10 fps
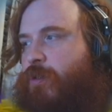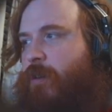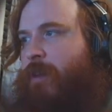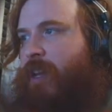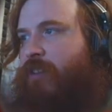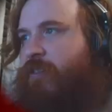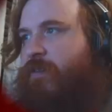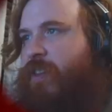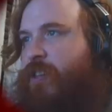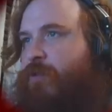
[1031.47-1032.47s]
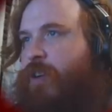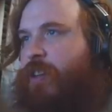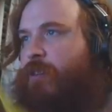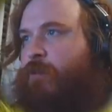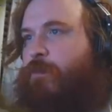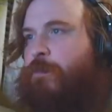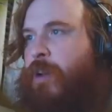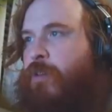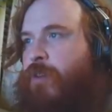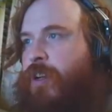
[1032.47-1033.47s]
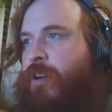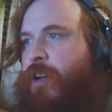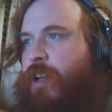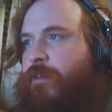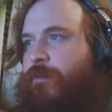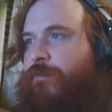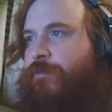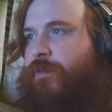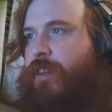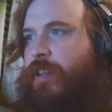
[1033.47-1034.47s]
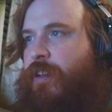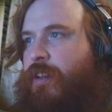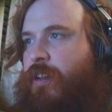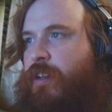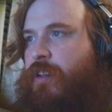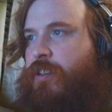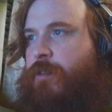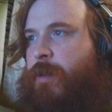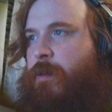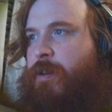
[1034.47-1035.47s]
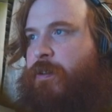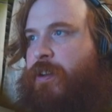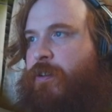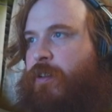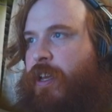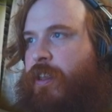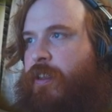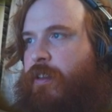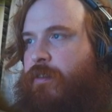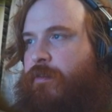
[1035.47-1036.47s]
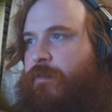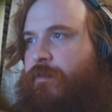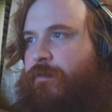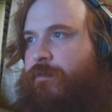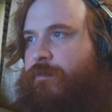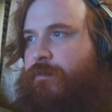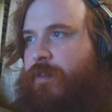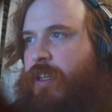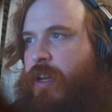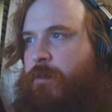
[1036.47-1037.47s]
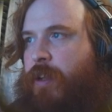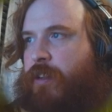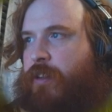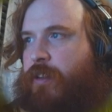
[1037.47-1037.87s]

one am I getting rid of? This one and the middle one. Okay. So maybe we do like... Come on.